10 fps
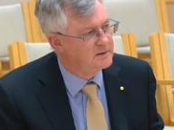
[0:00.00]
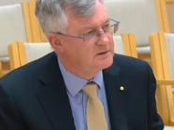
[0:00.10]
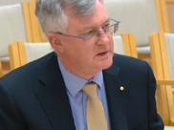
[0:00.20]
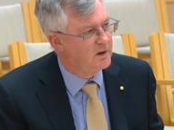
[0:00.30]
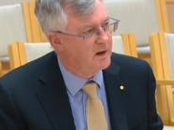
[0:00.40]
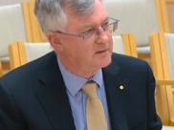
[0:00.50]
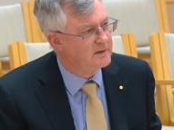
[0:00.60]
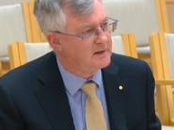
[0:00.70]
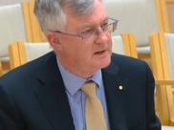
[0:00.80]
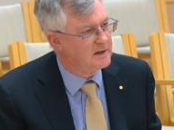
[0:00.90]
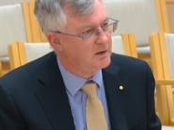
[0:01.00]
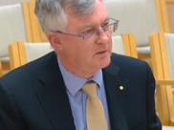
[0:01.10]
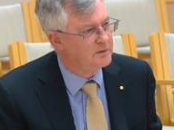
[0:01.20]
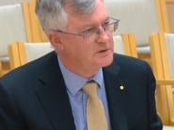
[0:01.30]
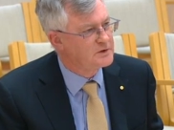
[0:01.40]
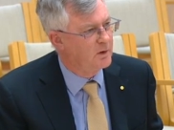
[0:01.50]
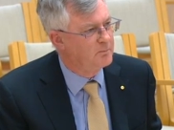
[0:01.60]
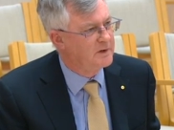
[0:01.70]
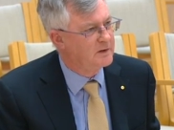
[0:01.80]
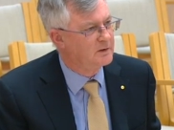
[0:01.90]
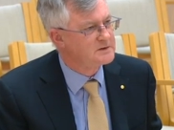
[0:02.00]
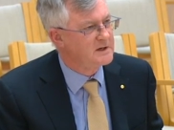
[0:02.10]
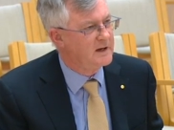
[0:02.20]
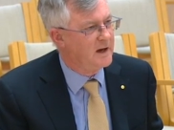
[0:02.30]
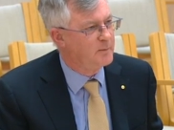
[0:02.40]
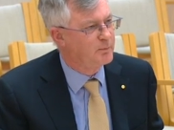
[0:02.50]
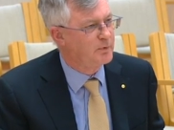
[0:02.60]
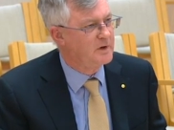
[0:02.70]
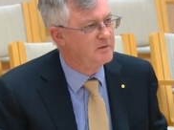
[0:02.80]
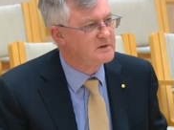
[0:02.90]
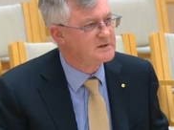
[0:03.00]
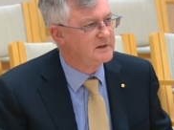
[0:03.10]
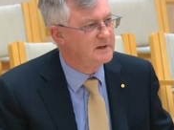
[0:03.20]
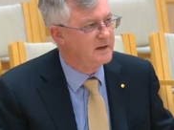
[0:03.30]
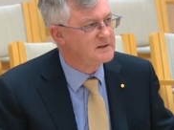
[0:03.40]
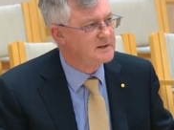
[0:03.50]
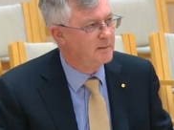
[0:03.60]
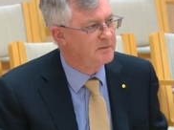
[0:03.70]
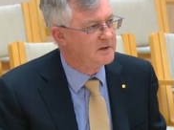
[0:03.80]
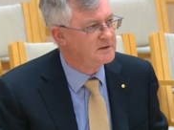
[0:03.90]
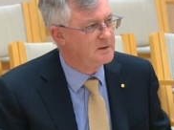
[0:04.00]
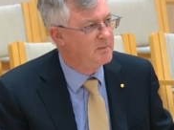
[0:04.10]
Did I think he got the job because he had previously done something to the